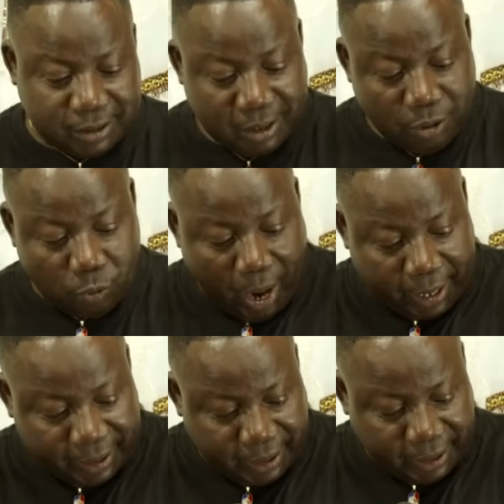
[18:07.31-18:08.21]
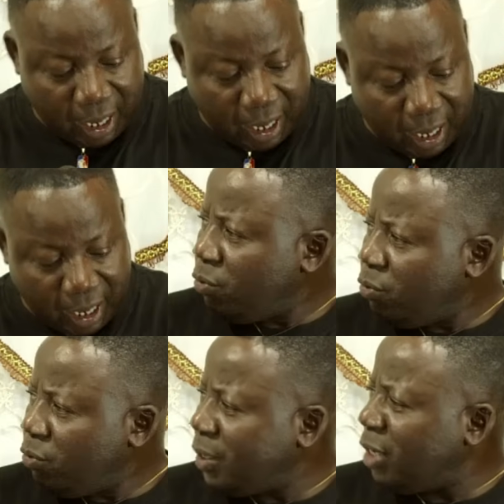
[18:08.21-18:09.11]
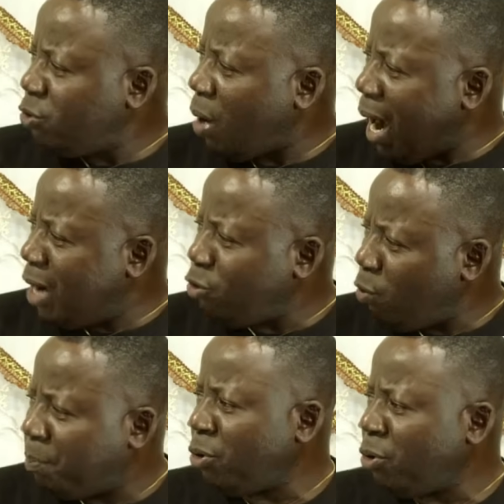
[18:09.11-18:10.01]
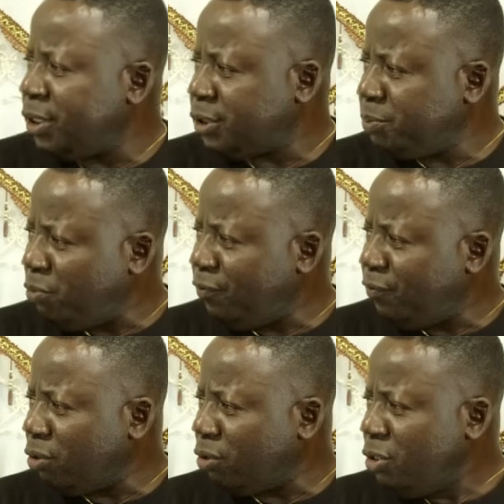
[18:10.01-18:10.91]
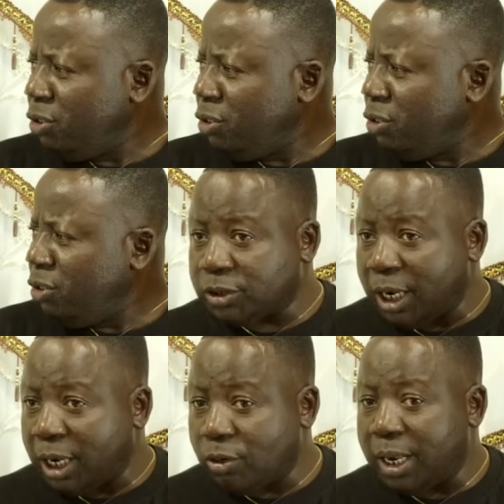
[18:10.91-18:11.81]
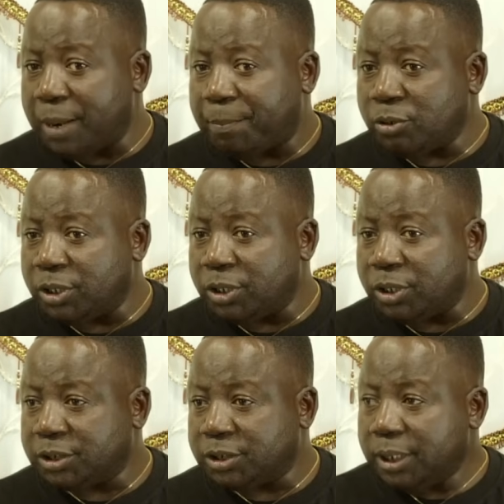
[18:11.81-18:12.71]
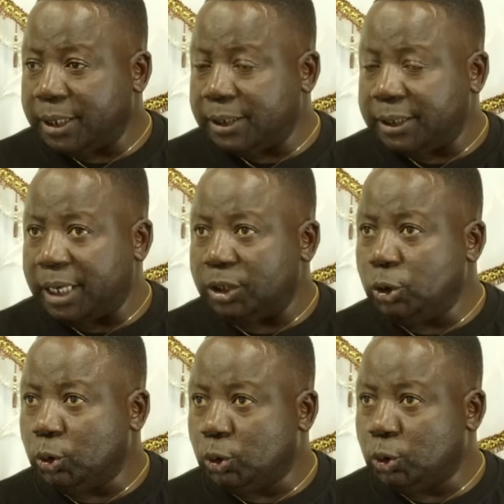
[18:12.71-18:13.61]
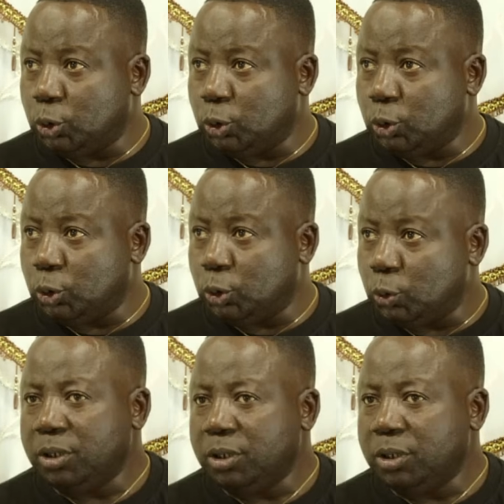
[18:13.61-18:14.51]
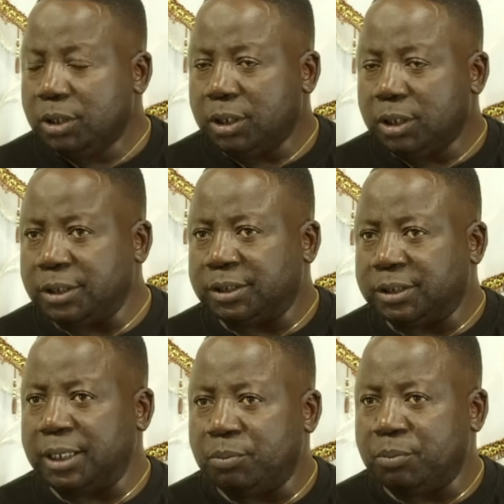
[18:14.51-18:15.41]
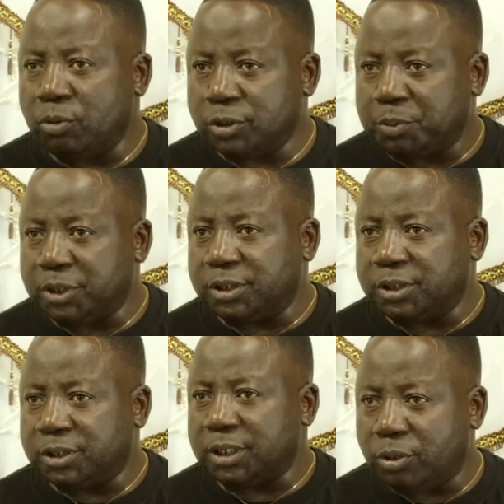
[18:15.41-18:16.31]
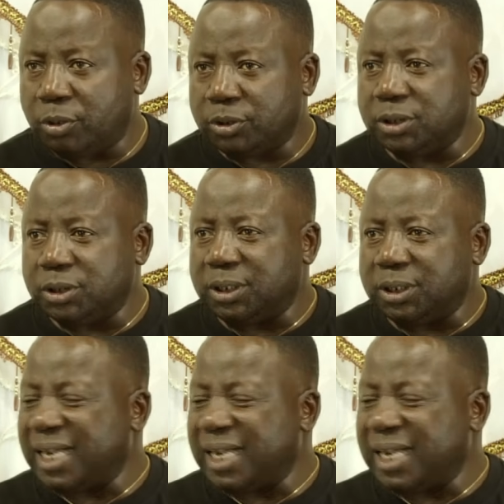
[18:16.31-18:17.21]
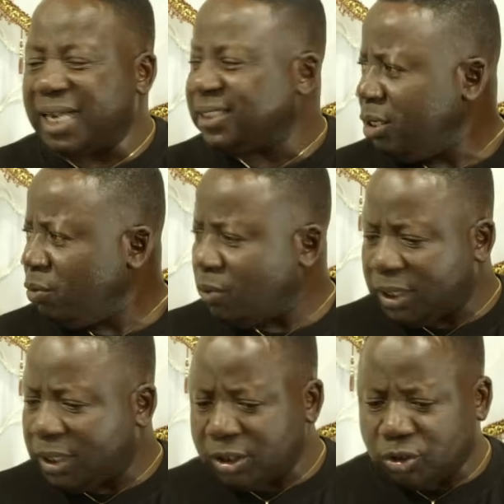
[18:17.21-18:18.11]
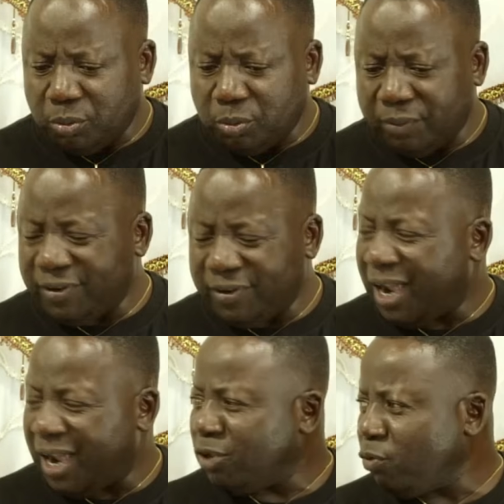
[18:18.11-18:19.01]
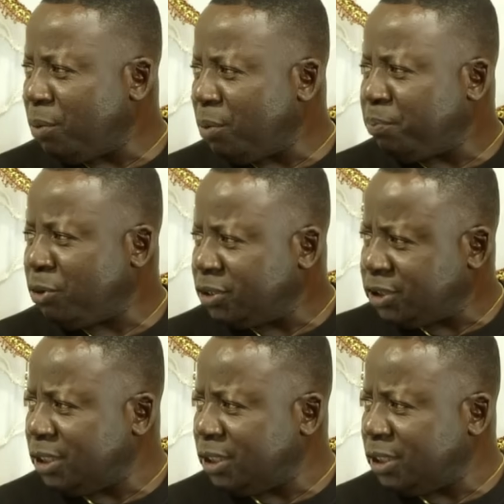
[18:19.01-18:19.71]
What are your annual projects? Moving on, some of them, because I know there are projects that you do annually, for example, the Salibo special, the album launching, etc. What are some of the annual projects that you have?